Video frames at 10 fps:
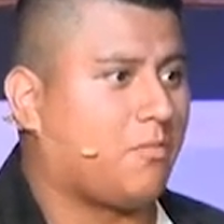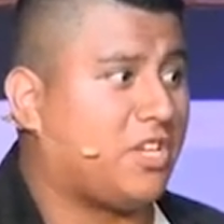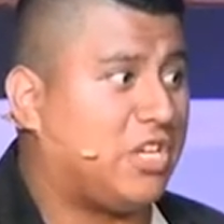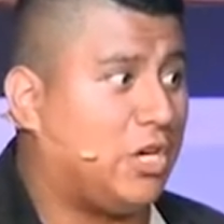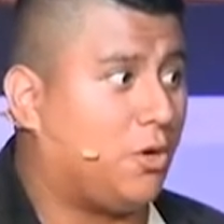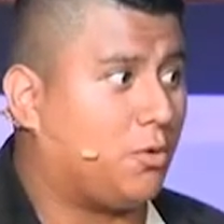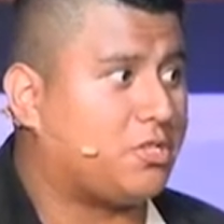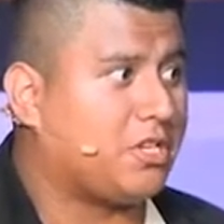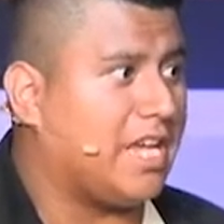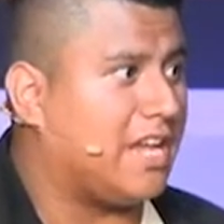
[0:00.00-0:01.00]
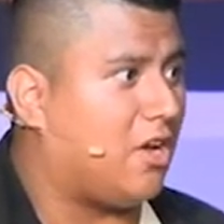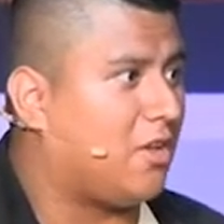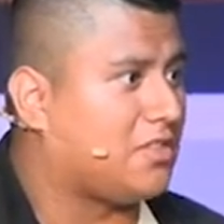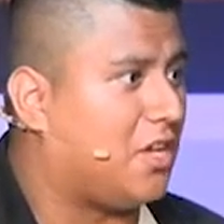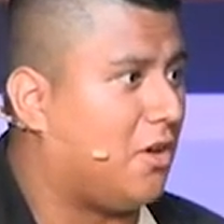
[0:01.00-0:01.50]
coach and
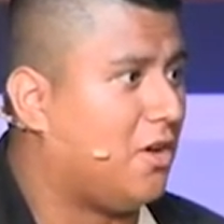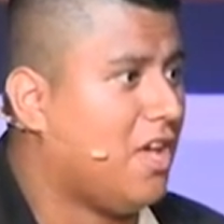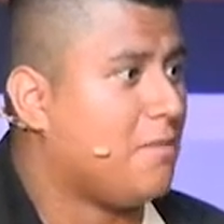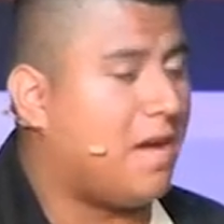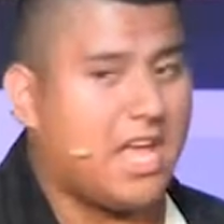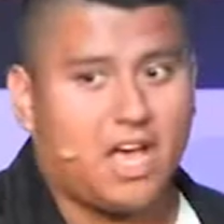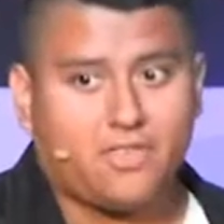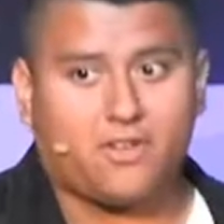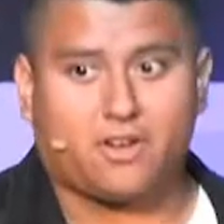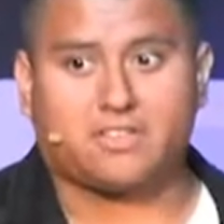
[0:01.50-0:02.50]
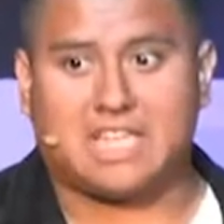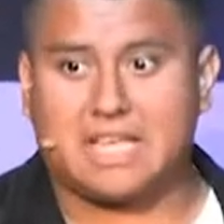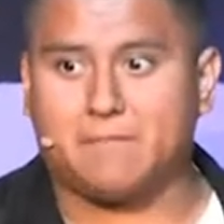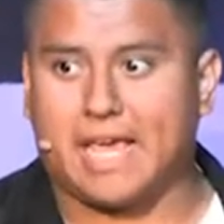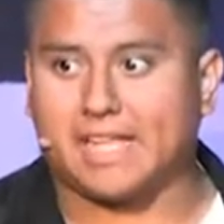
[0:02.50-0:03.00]
also my other
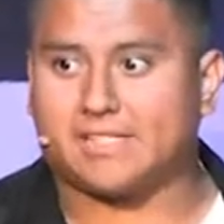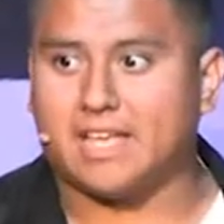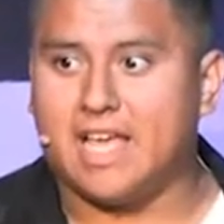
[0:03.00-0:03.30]
teammates,